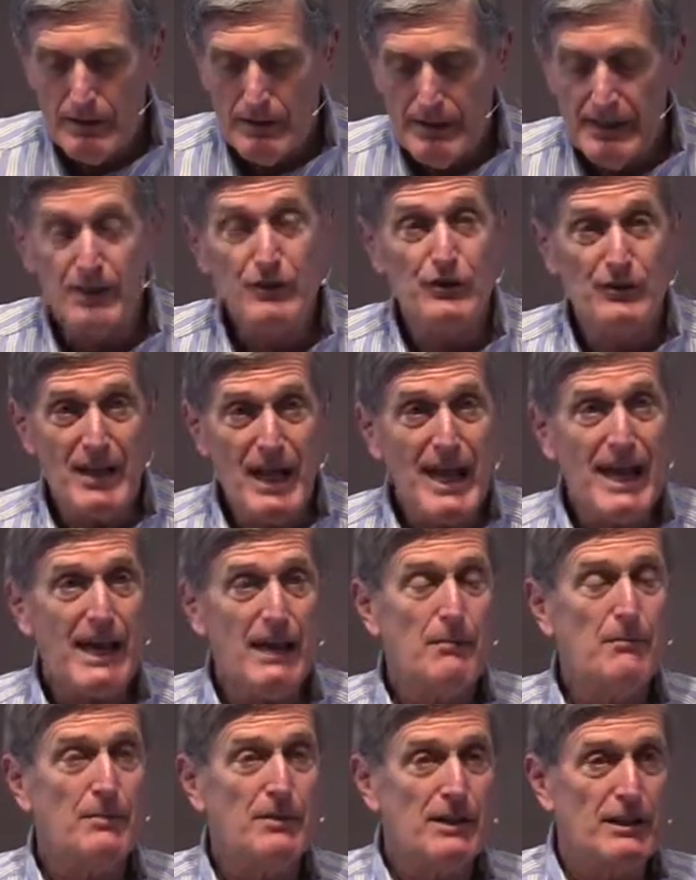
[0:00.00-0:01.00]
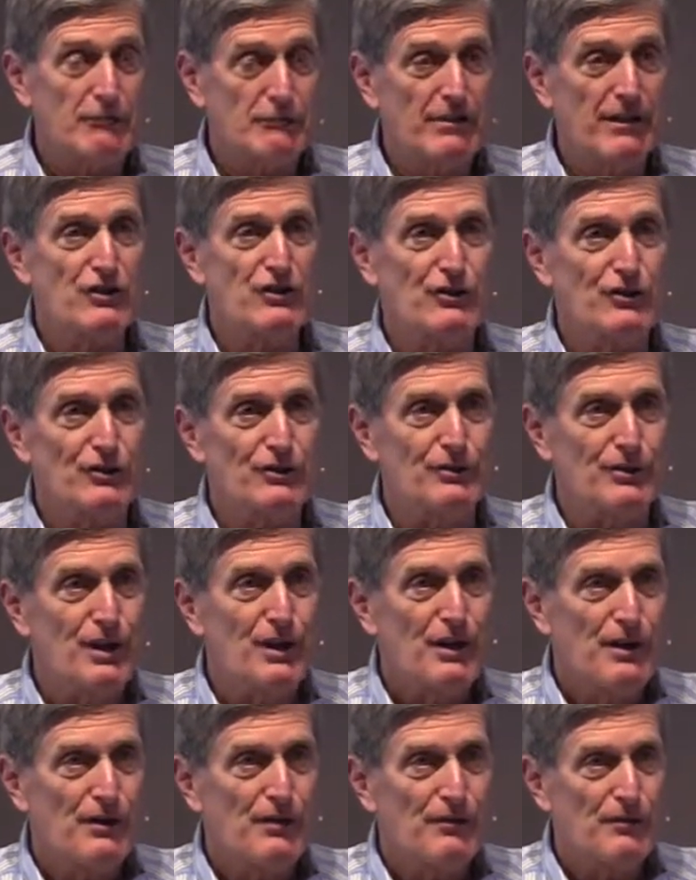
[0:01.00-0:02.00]
His name, the original
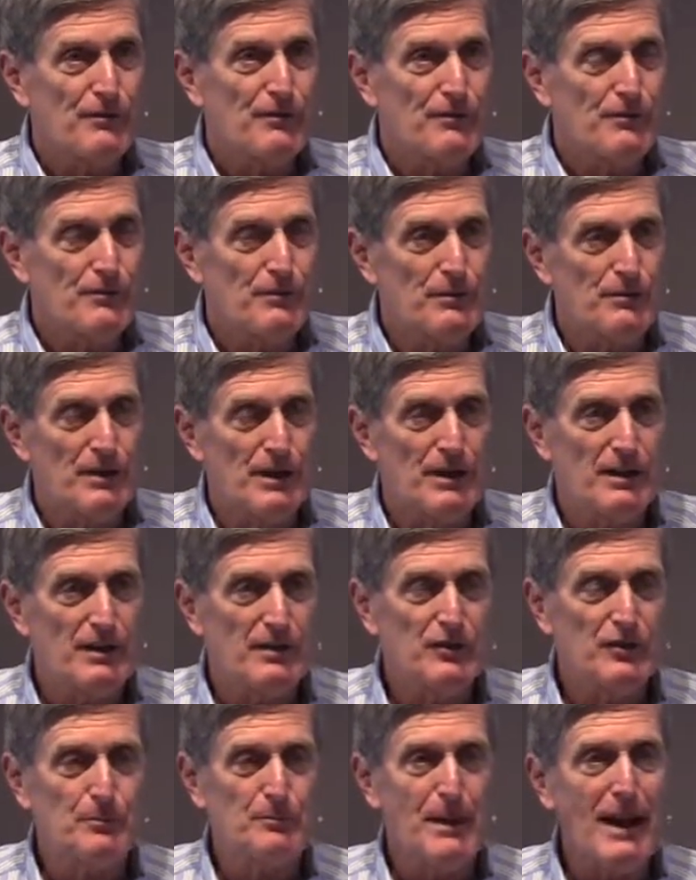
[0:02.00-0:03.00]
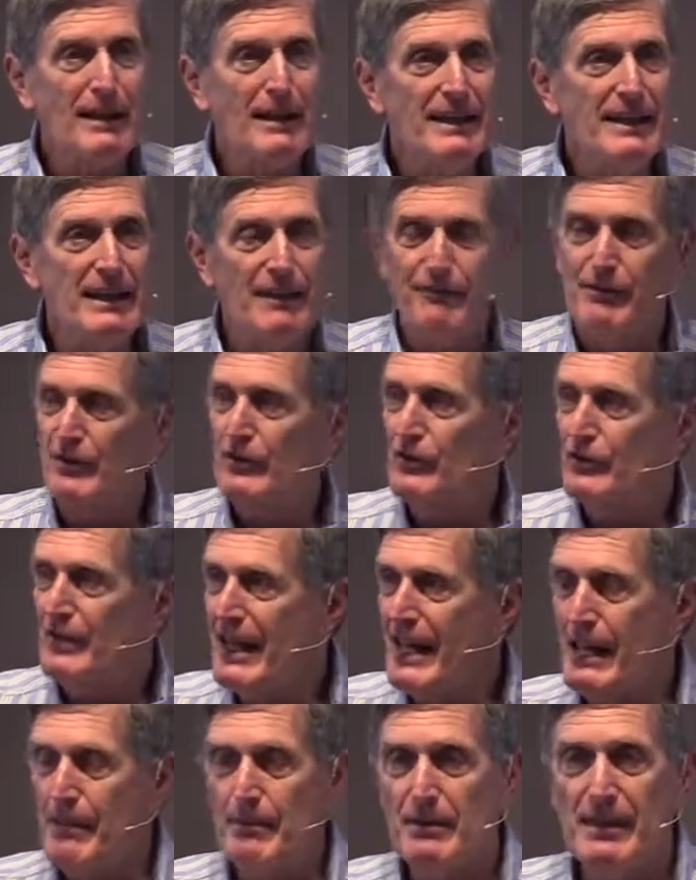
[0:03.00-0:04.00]
spelling of his
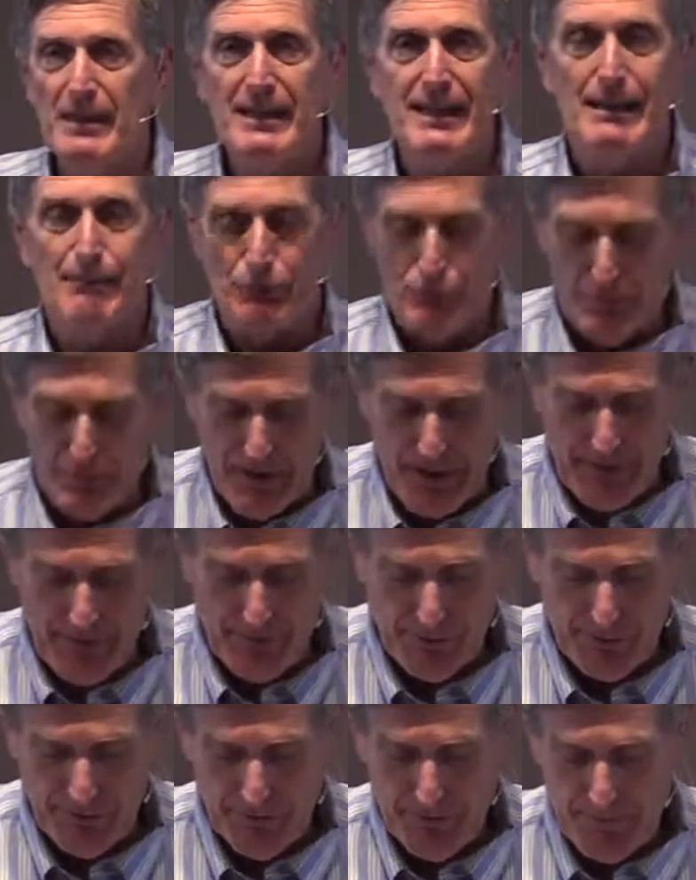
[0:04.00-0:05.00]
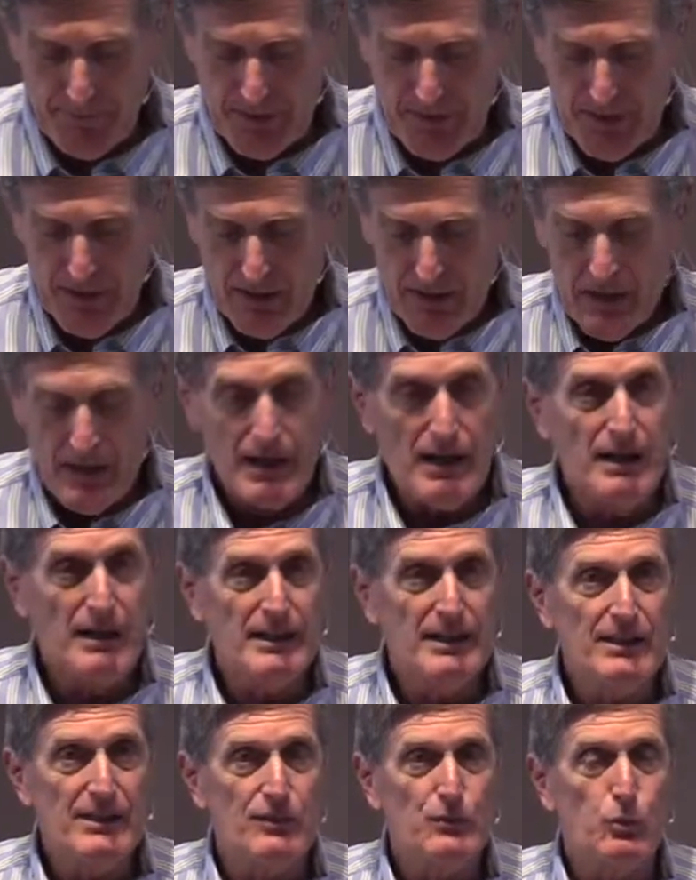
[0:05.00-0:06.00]
name in the Hebrew Bible
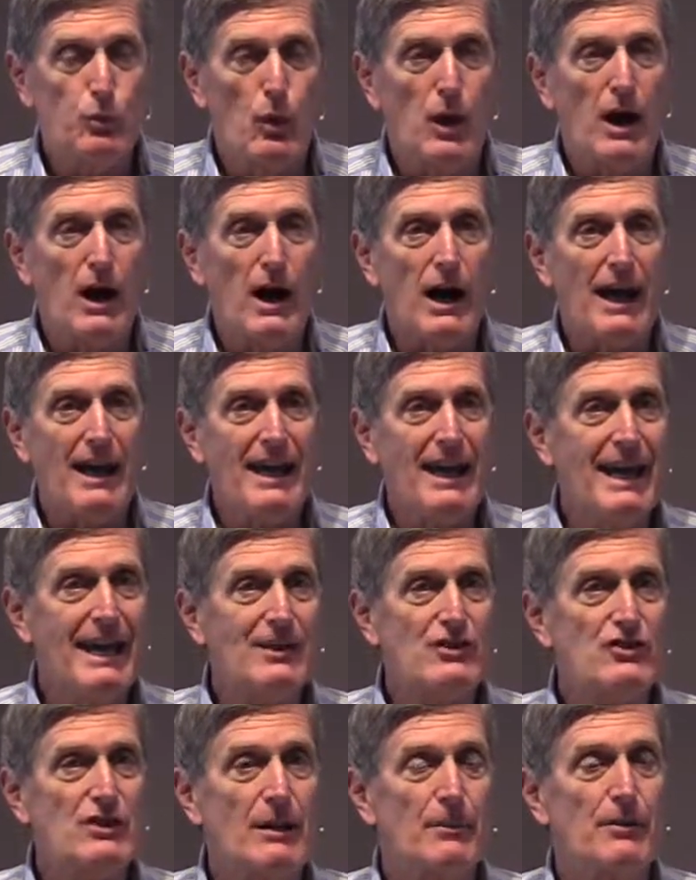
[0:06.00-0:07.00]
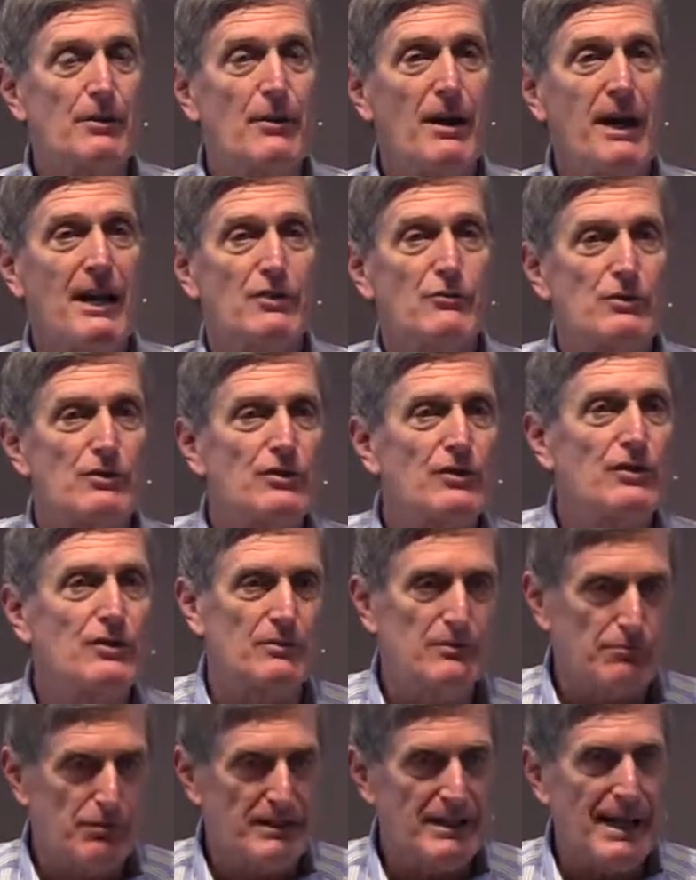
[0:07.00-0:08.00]
is YHWH, which is
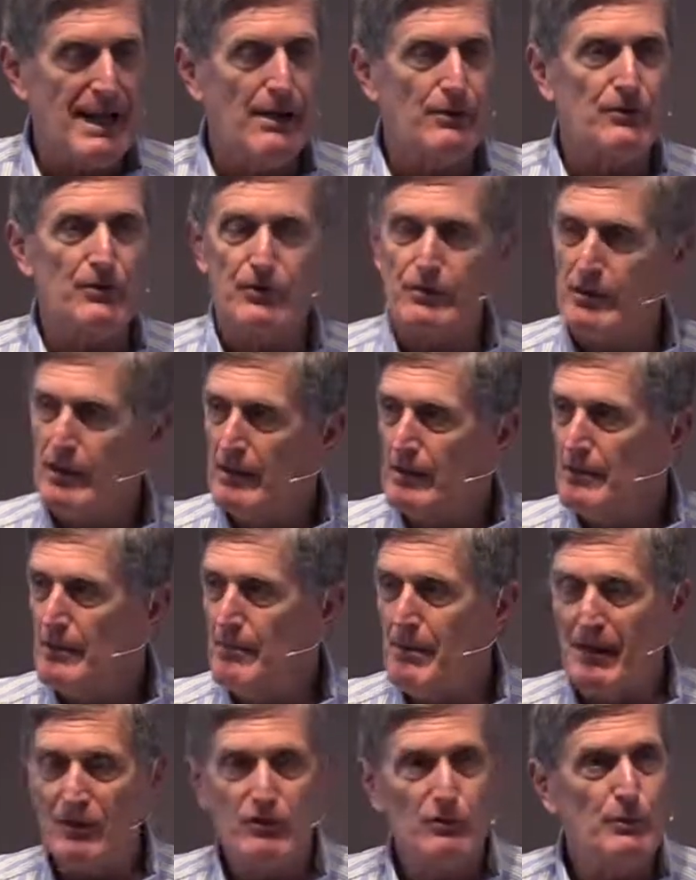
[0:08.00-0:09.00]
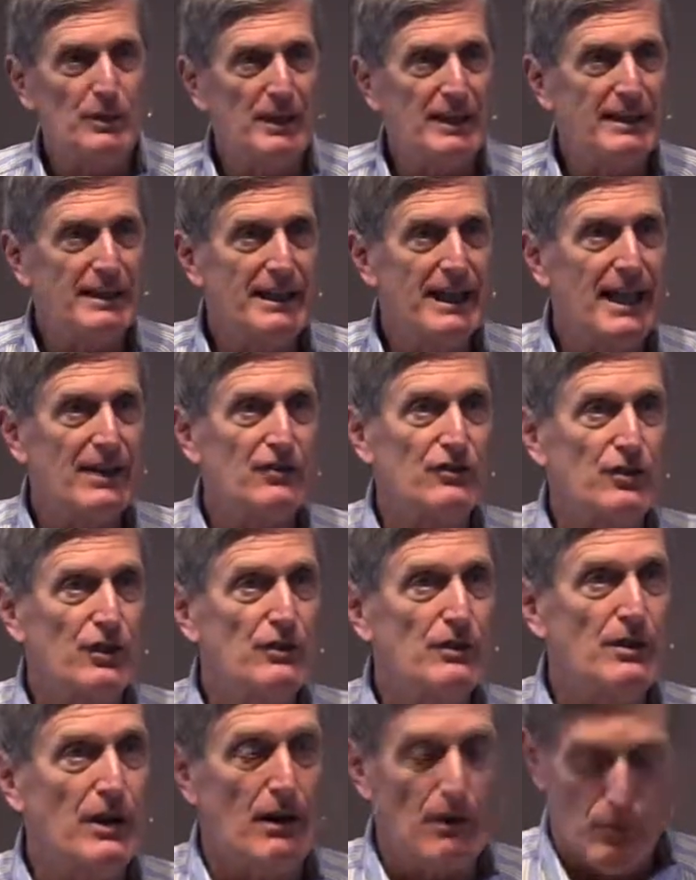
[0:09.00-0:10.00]
pronounced, the best we can guess,
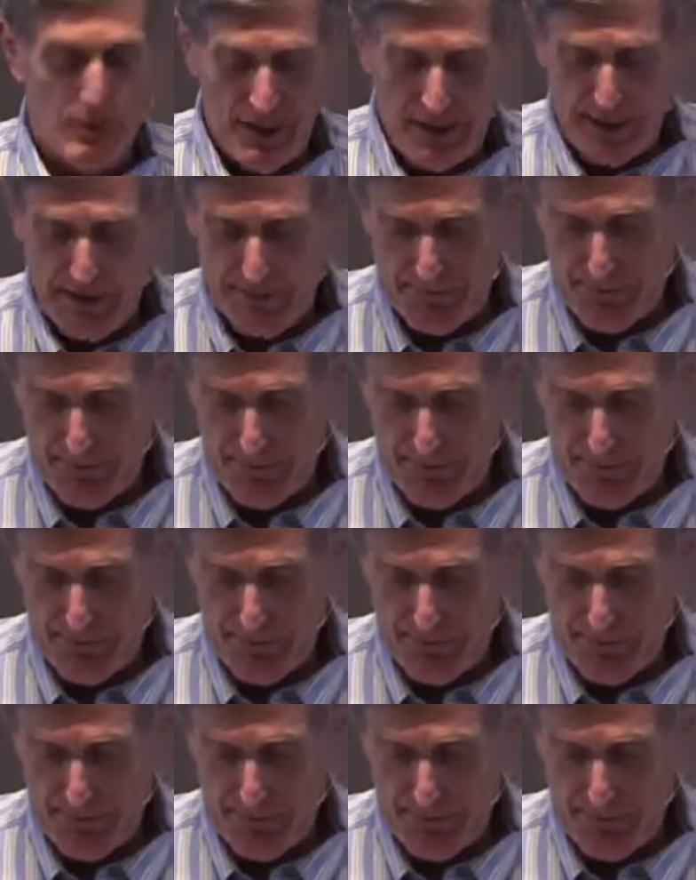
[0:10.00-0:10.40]
Yahweh.